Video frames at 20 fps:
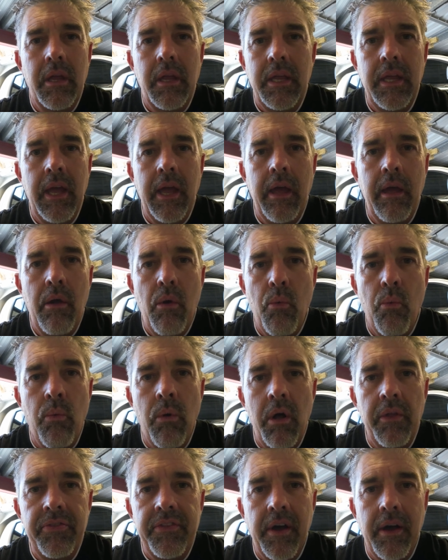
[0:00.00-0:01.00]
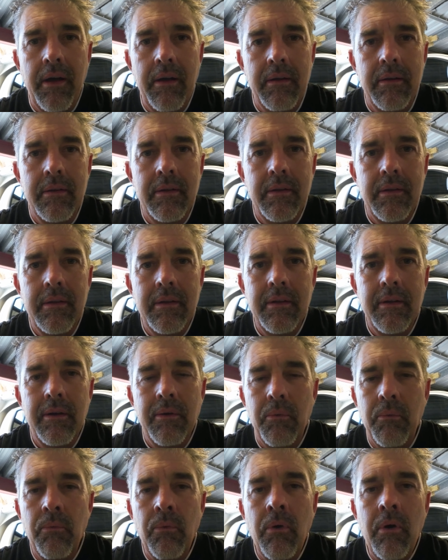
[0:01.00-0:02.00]
Yeah, what the?
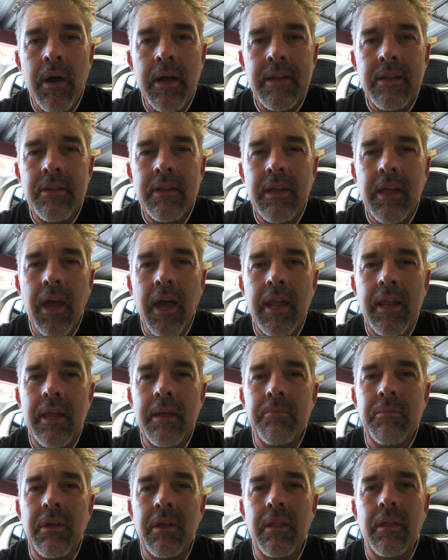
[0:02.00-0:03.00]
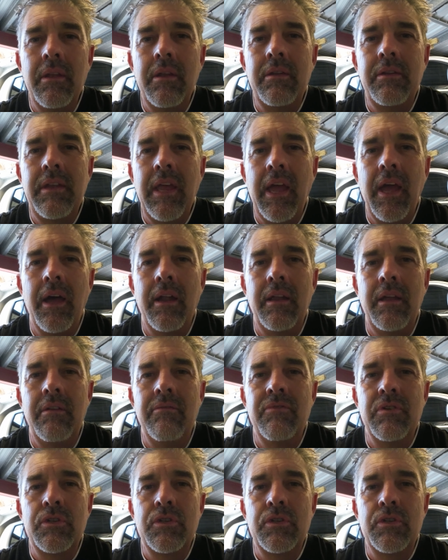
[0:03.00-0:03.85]
Why did the KTM dealer down in